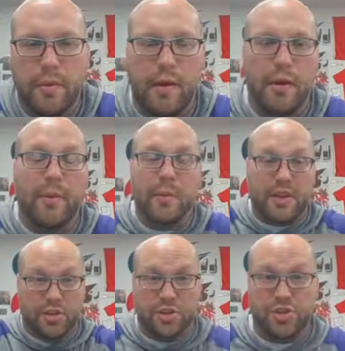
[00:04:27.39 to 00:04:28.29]
that we
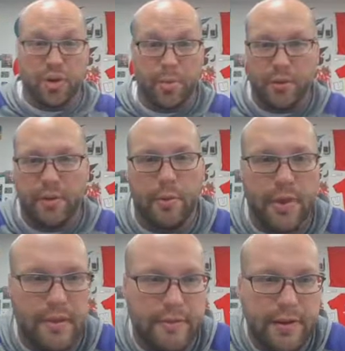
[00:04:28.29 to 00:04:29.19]
can interpret or
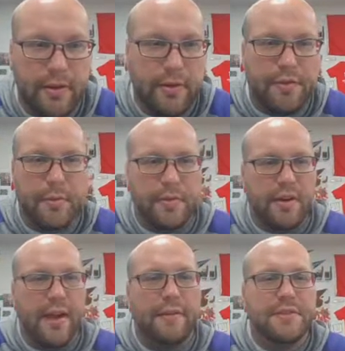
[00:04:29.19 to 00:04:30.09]
we can figure out from
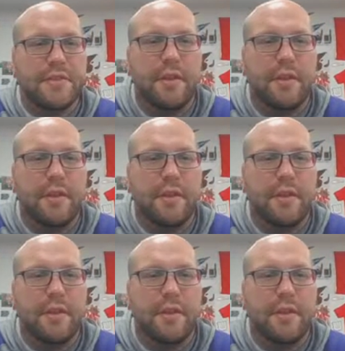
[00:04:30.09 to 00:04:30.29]
graphs.